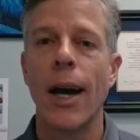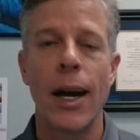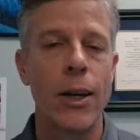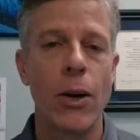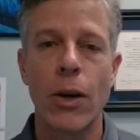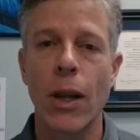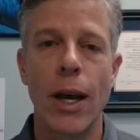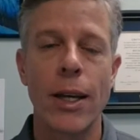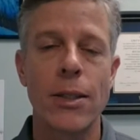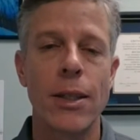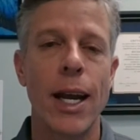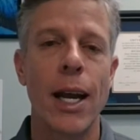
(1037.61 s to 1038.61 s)
I know
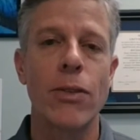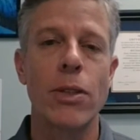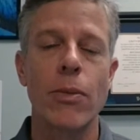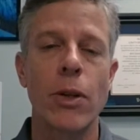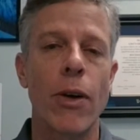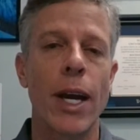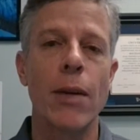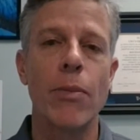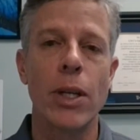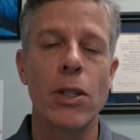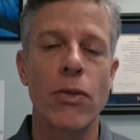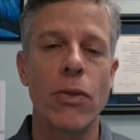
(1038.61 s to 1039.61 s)
clients that have some grain
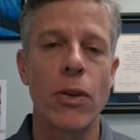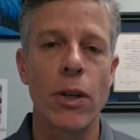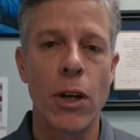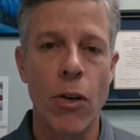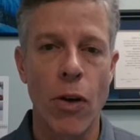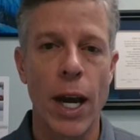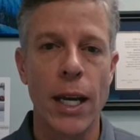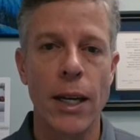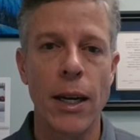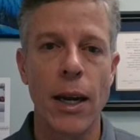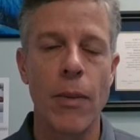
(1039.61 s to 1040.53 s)
bins full of grain.